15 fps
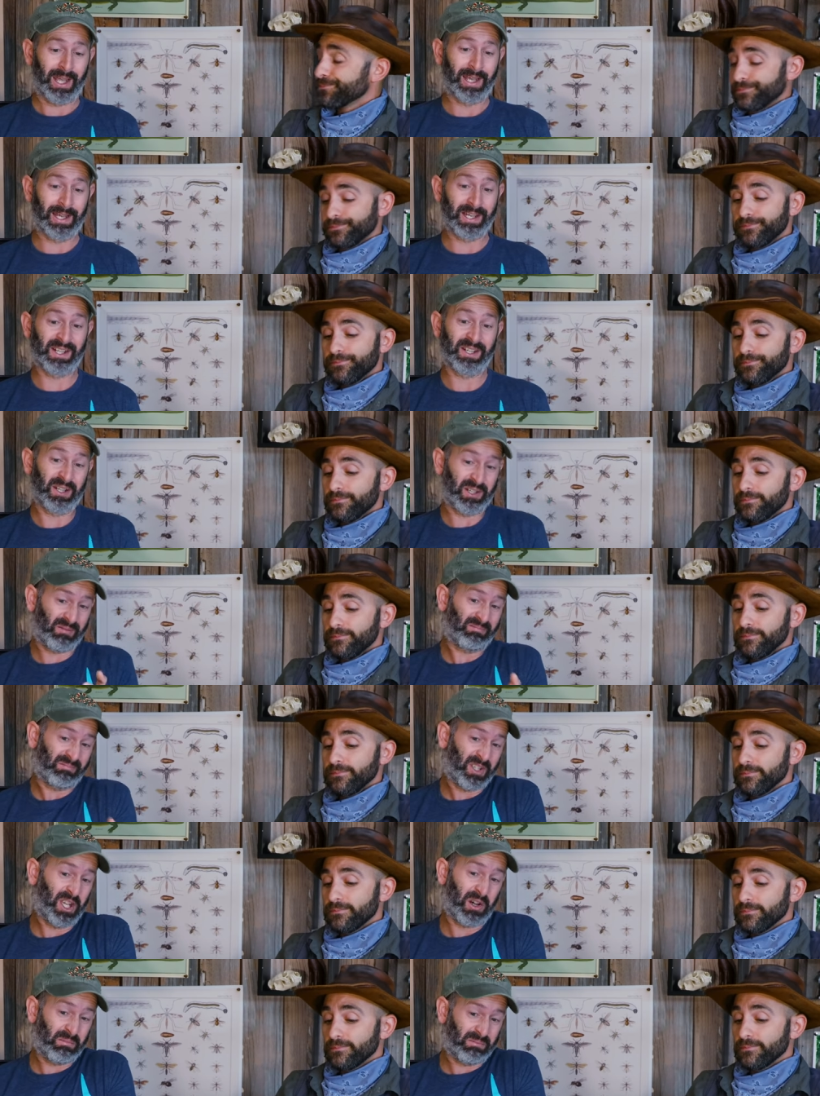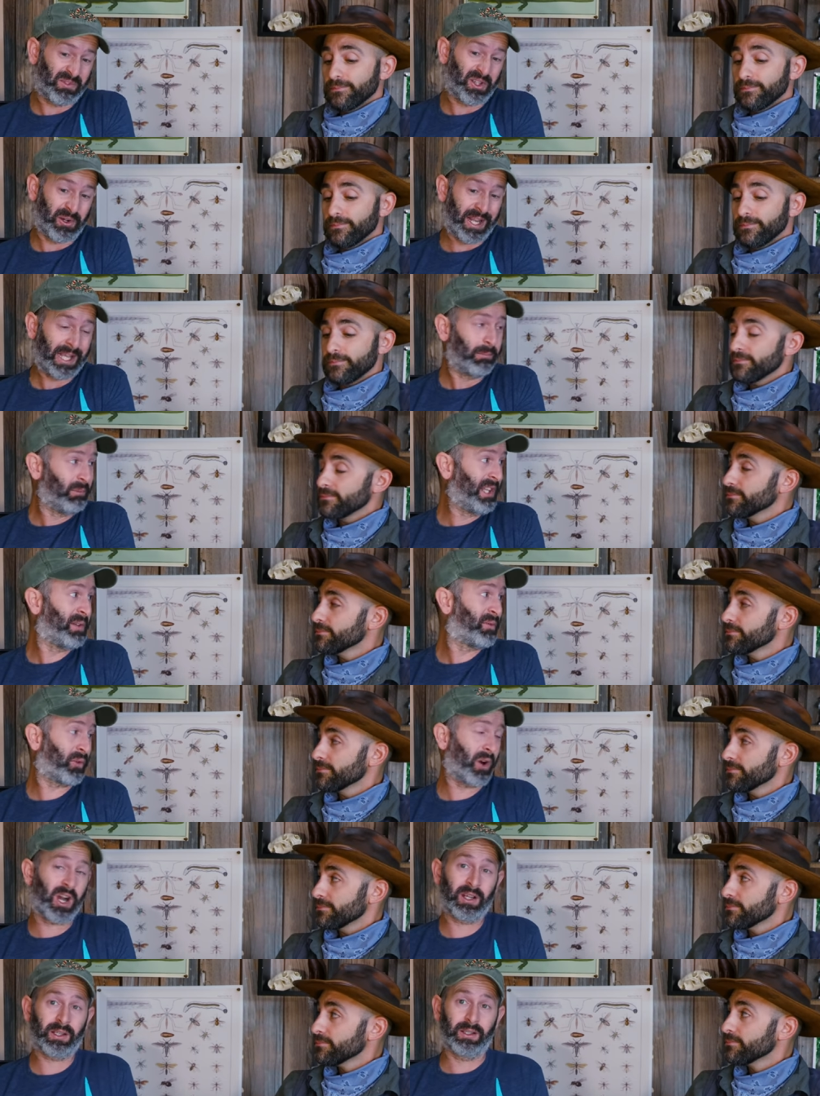Speaker 1: And you know, their name leaf
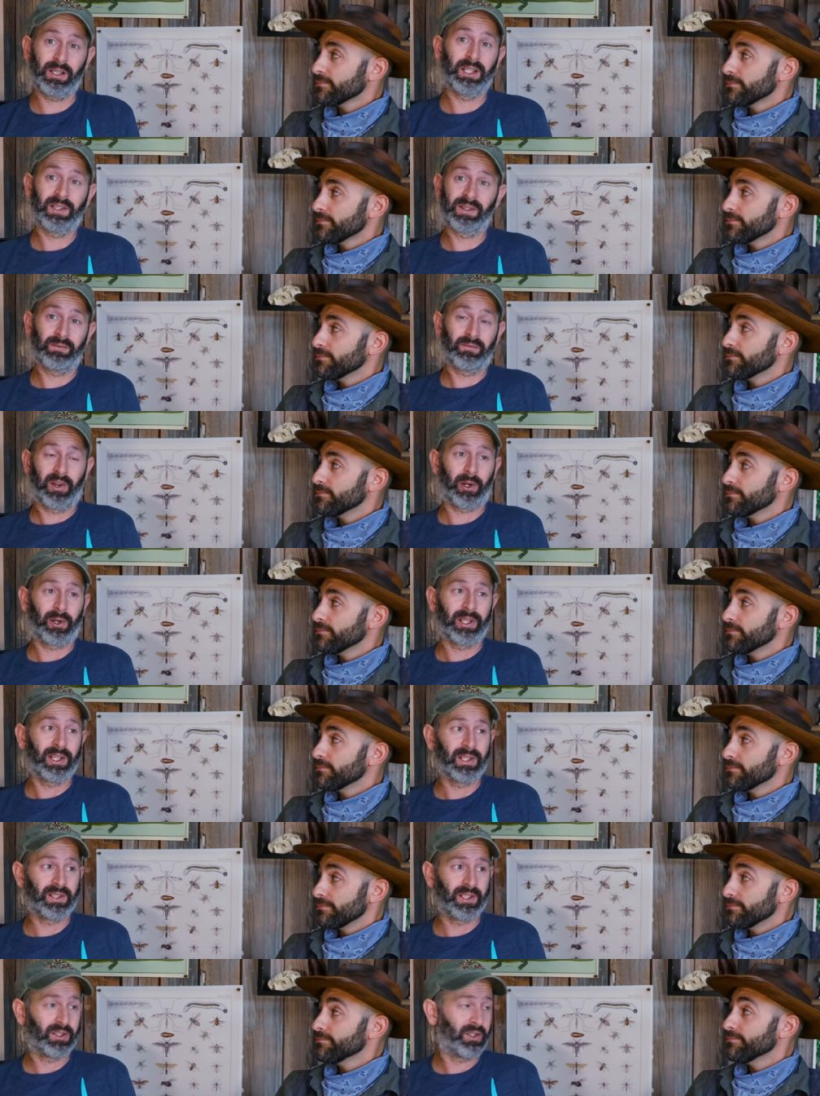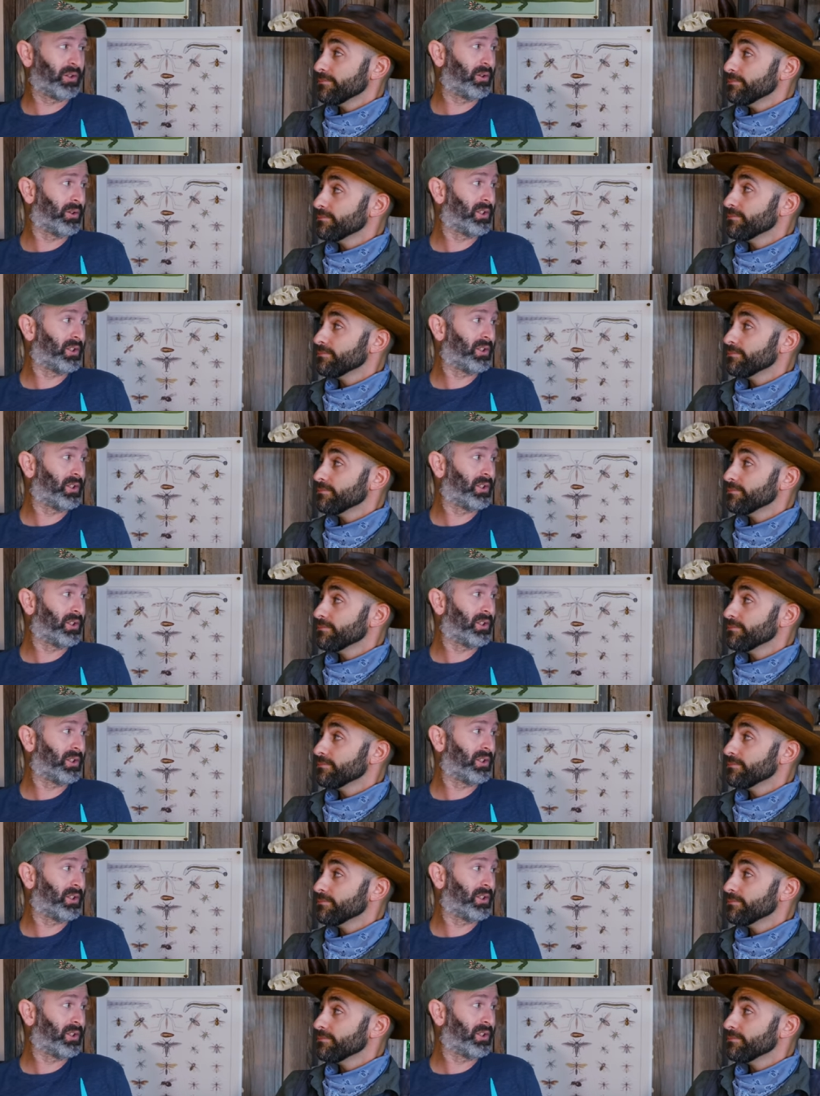frog is very easy to